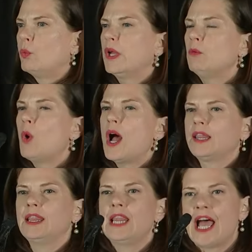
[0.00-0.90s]
We
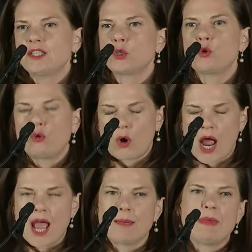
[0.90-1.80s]
want less
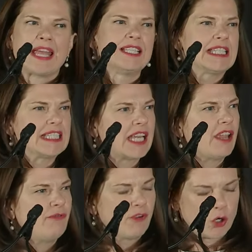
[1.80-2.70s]
crime and
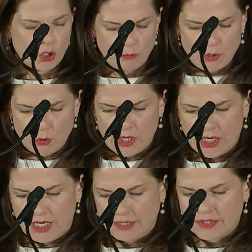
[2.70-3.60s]
safer
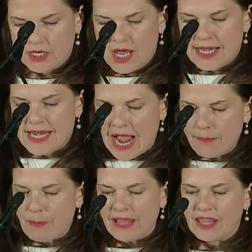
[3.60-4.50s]
communities,
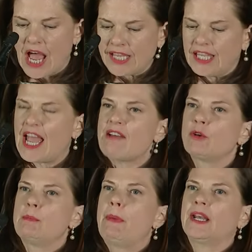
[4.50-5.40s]
not by locking
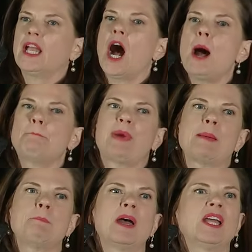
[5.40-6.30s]
everybody up,
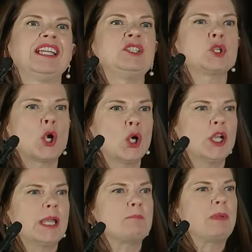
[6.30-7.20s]
by, by
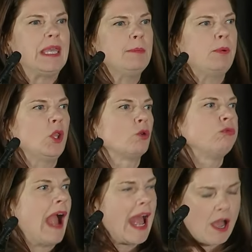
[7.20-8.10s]
turning people
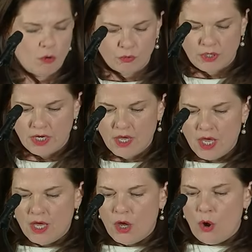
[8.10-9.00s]
around.
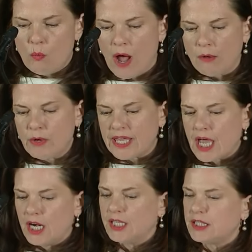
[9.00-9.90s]
While we
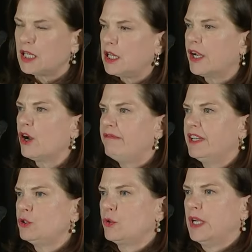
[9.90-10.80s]
cannot declare a
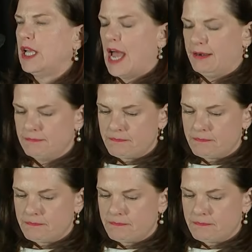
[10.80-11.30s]
victory yet,